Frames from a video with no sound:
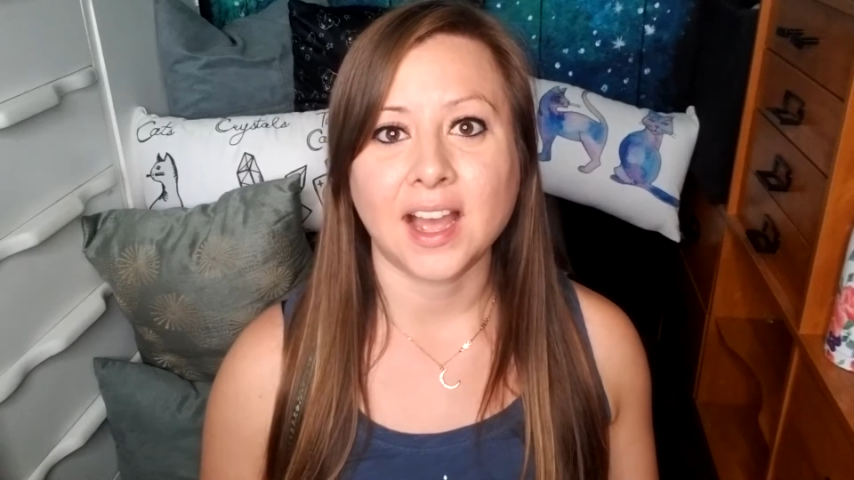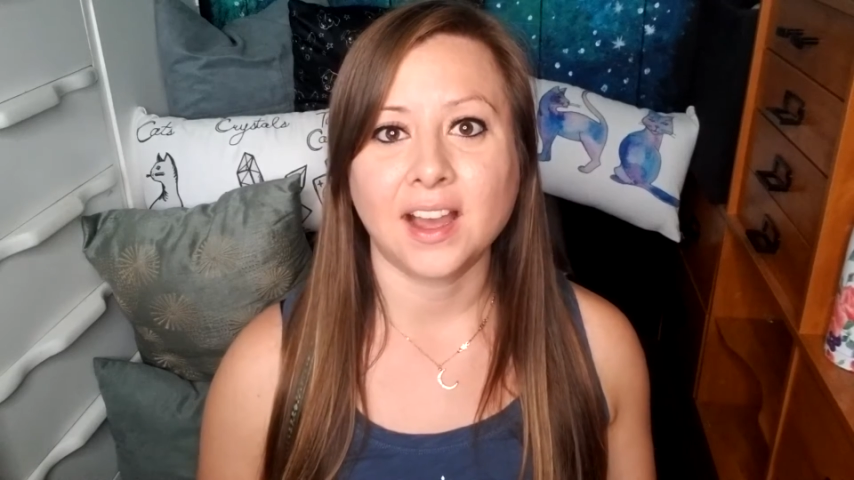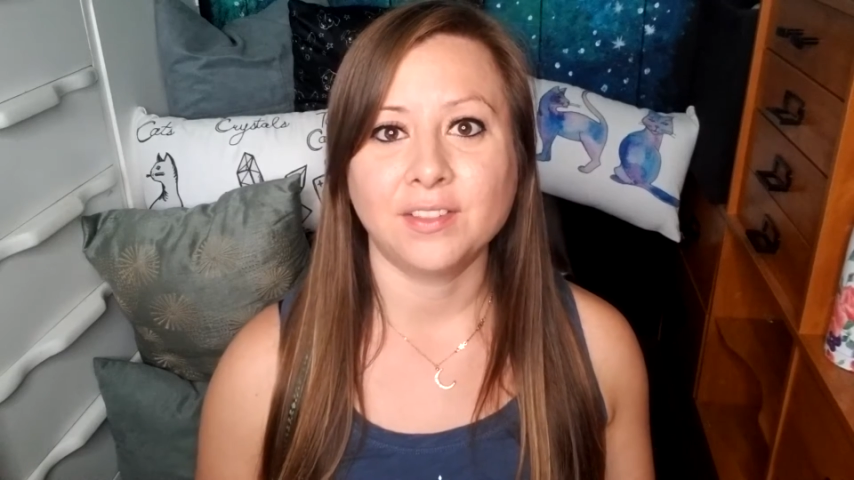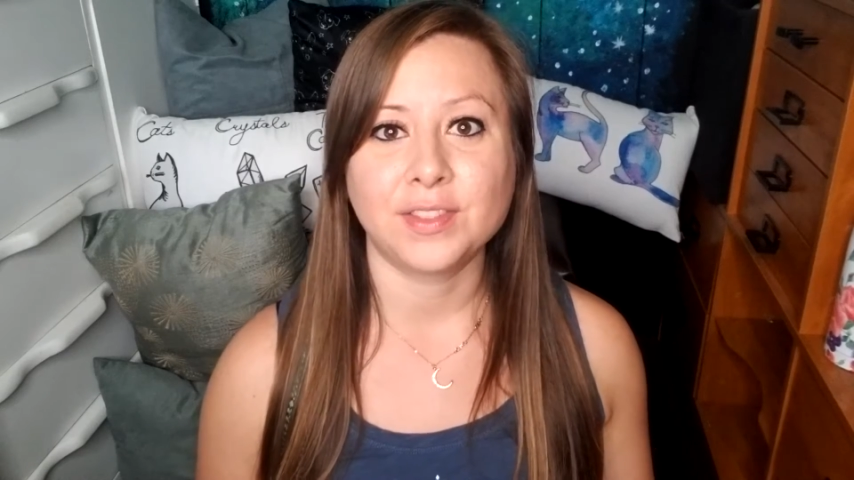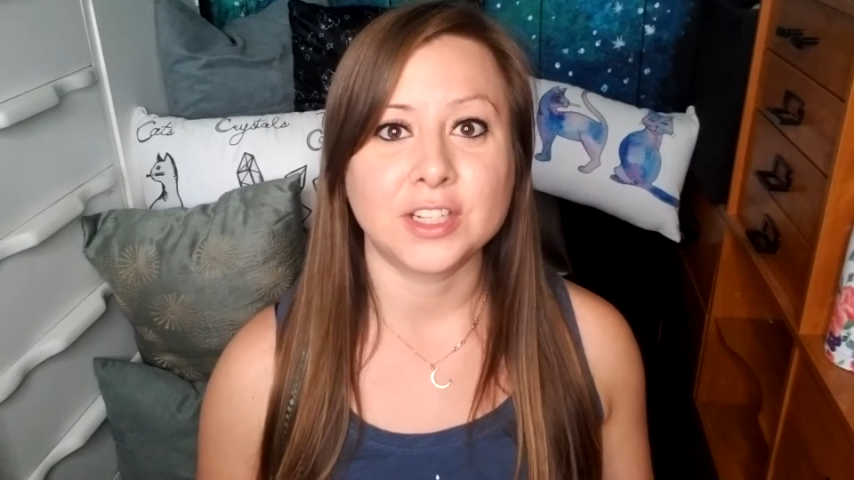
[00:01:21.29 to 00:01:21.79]

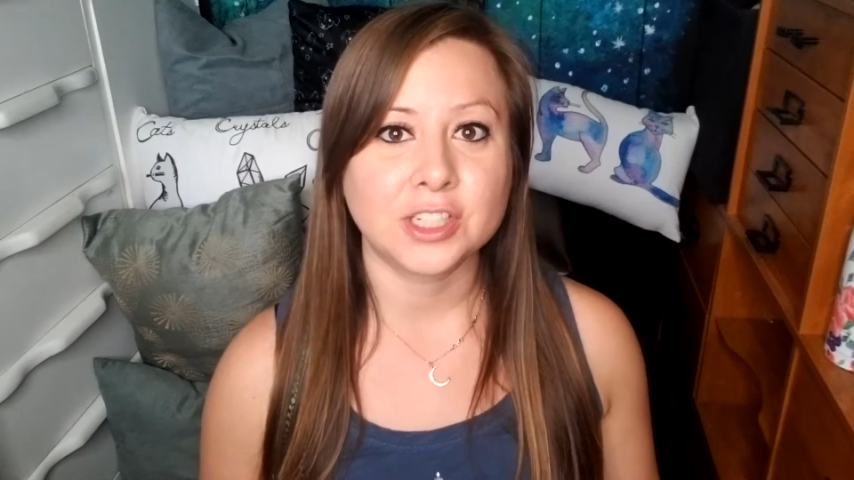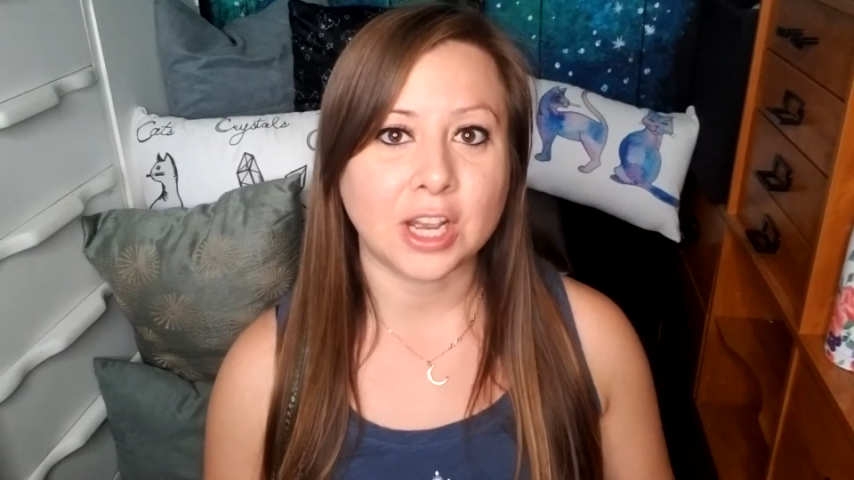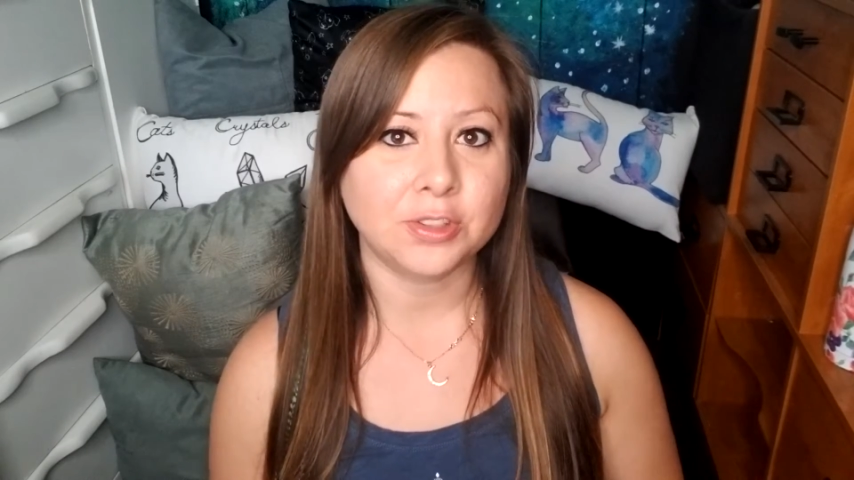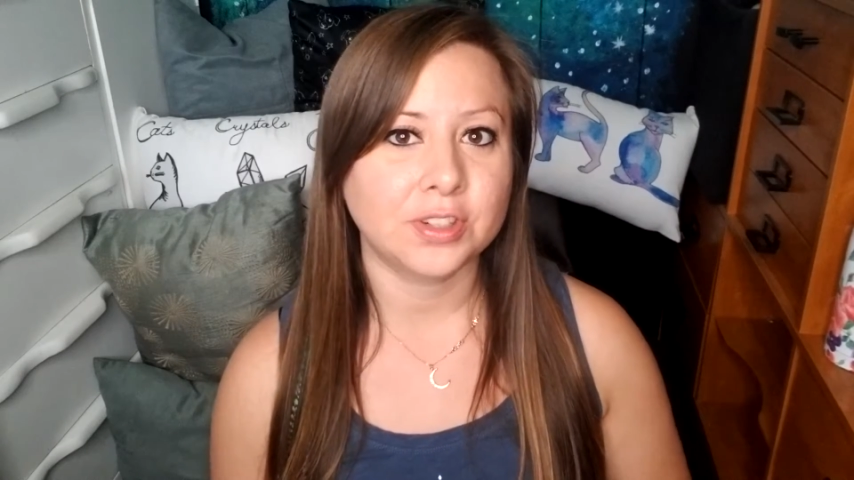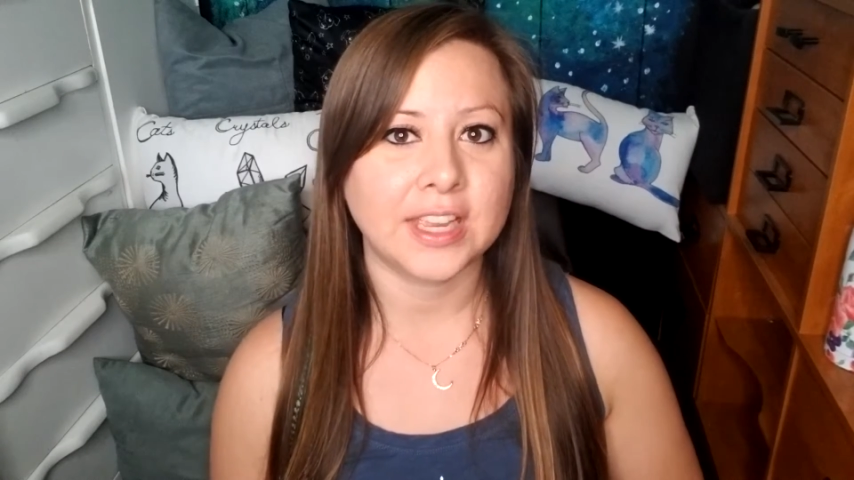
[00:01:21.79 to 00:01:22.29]
of the
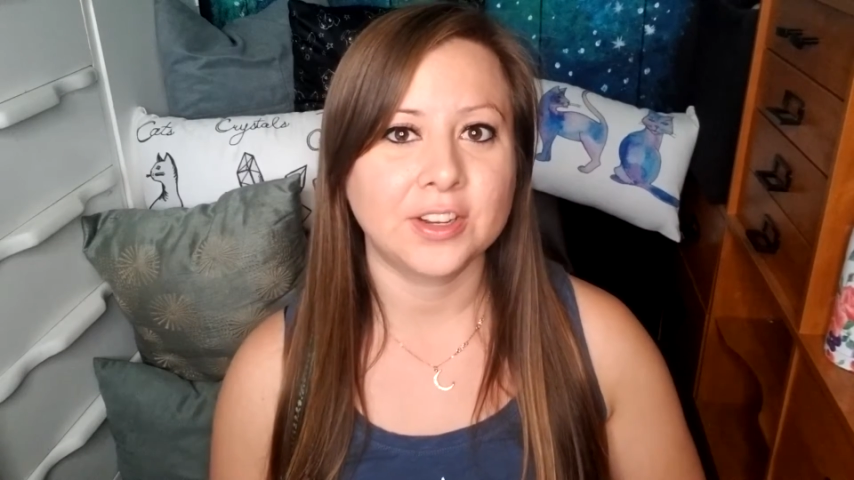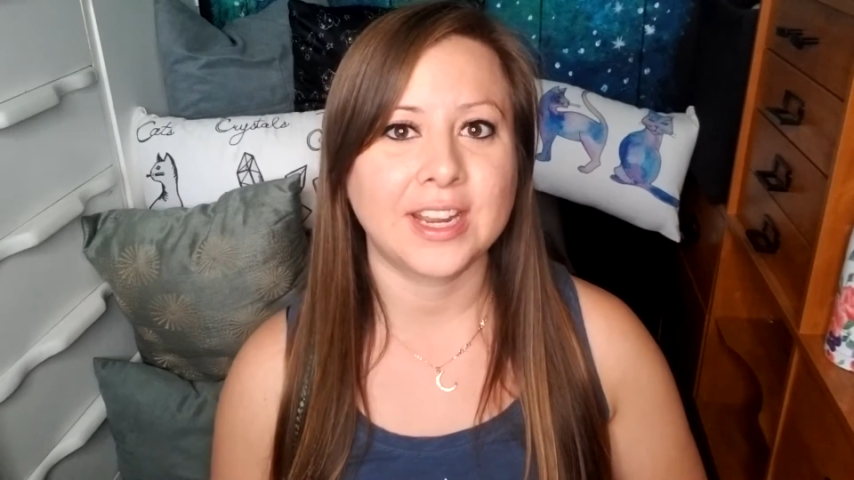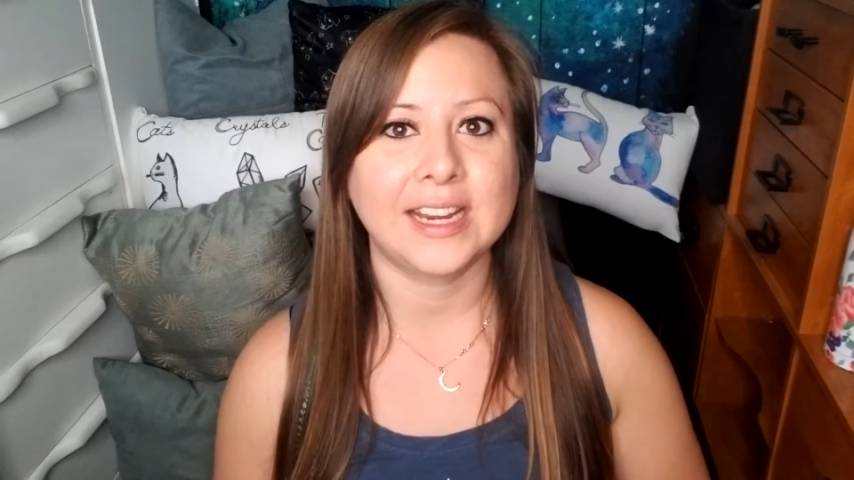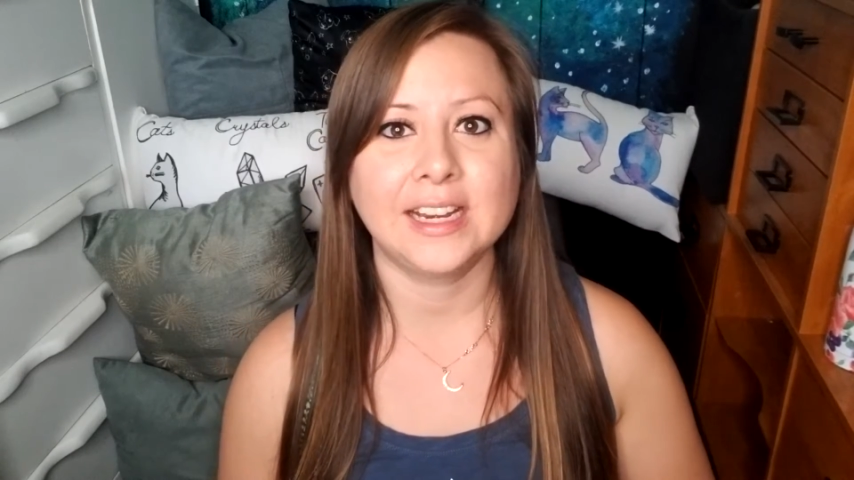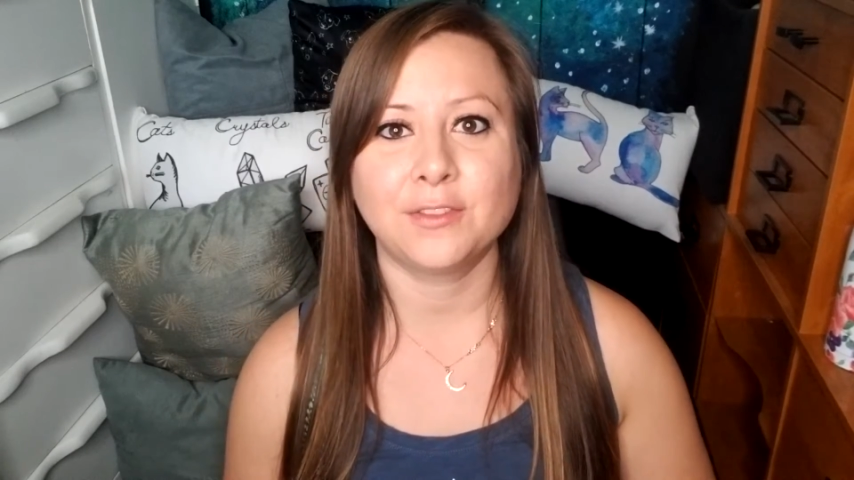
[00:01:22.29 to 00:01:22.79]
shelter that you're
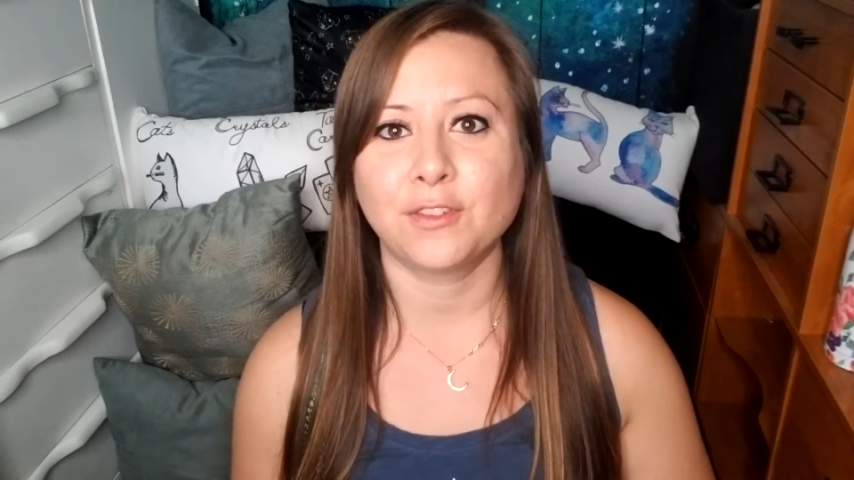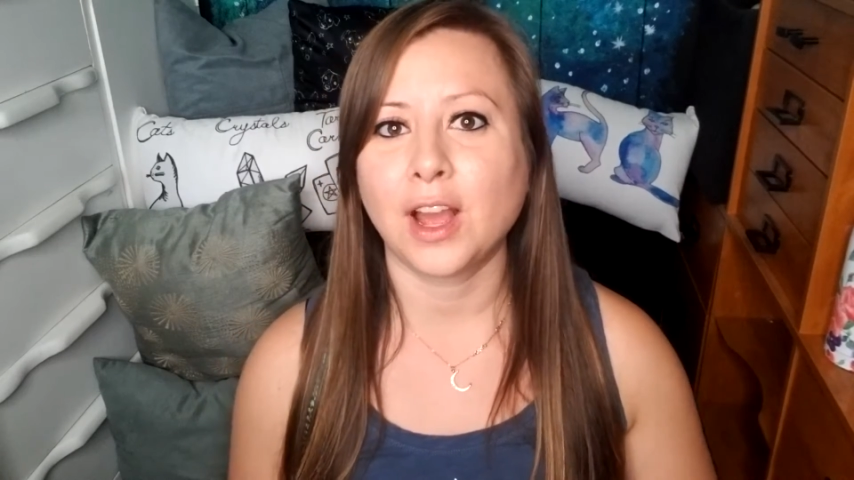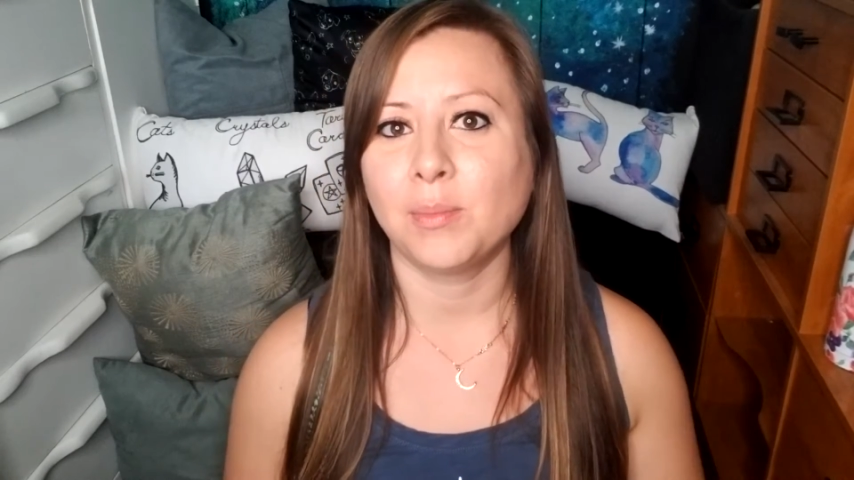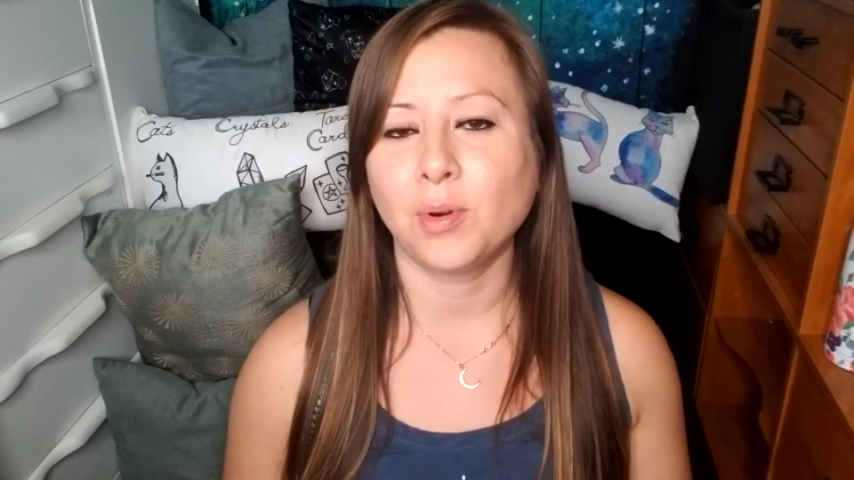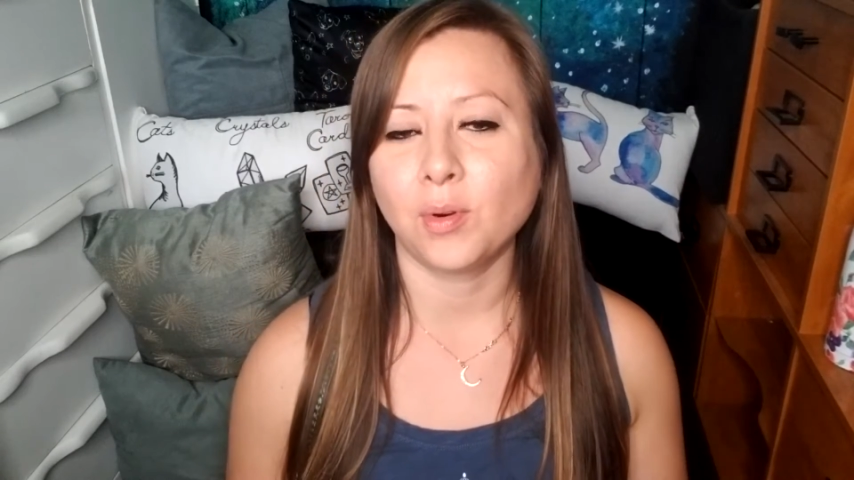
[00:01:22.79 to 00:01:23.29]
getting it
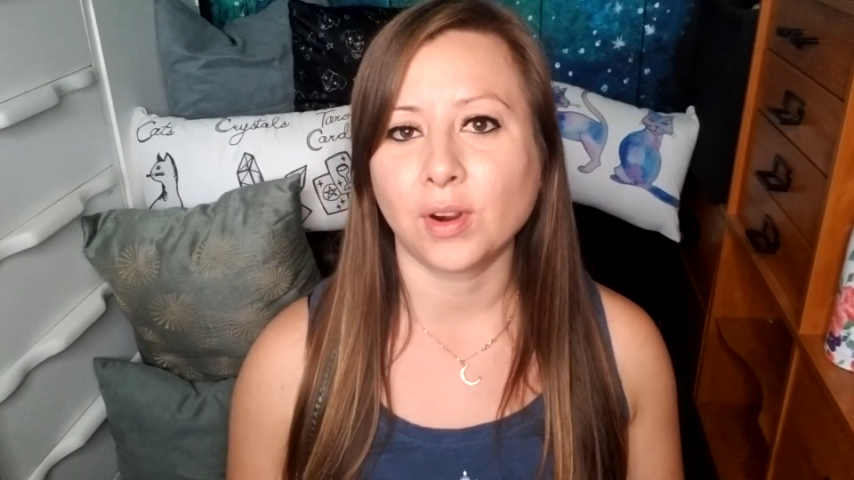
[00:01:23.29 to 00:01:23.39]
from